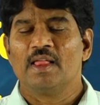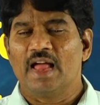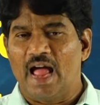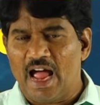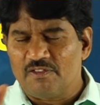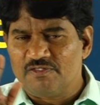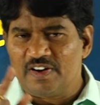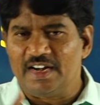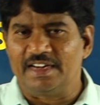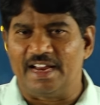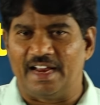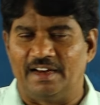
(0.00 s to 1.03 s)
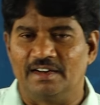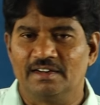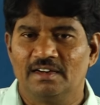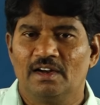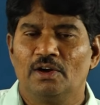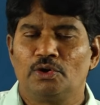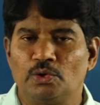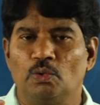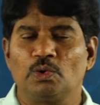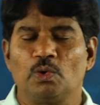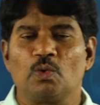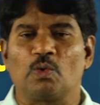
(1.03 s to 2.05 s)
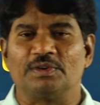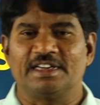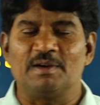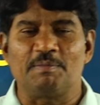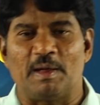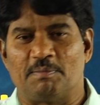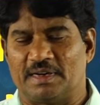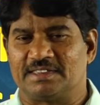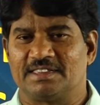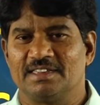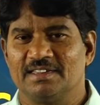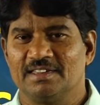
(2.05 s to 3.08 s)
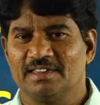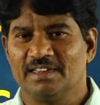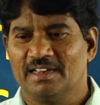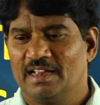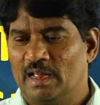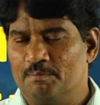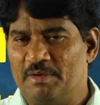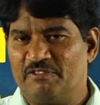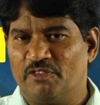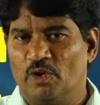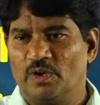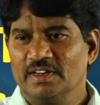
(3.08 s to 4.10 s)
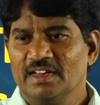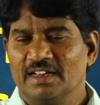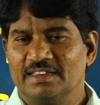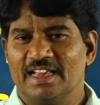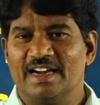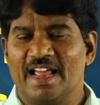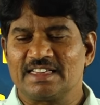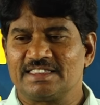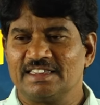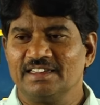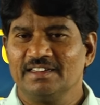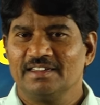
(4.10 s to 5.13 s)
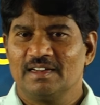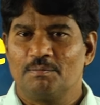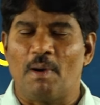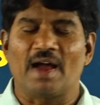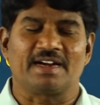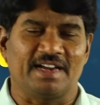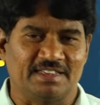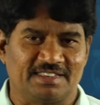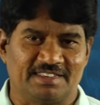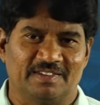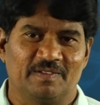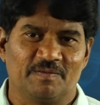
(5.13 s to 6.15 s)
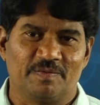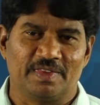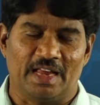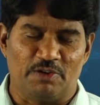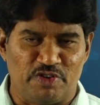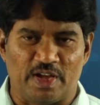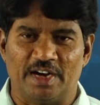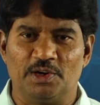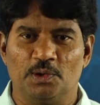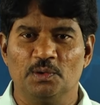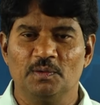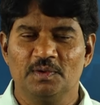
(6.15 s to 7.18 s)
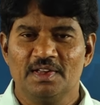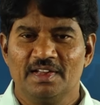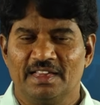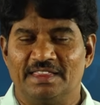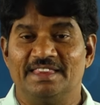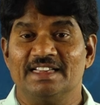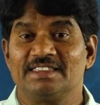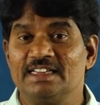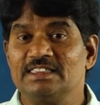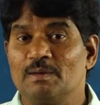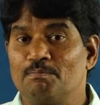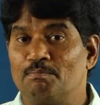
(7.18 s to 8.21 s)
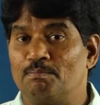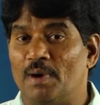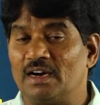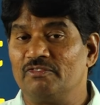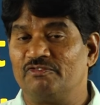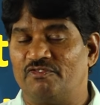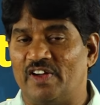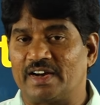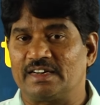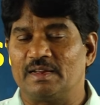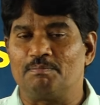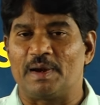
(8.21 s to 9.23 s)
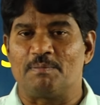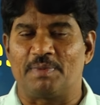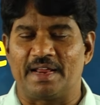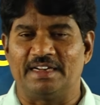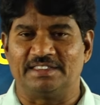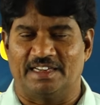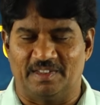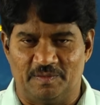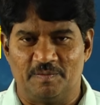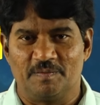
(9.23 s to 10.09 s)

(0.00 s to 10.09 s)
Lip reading: every day 2 question papers before the next part test. If you can do, this is a perfect preparation.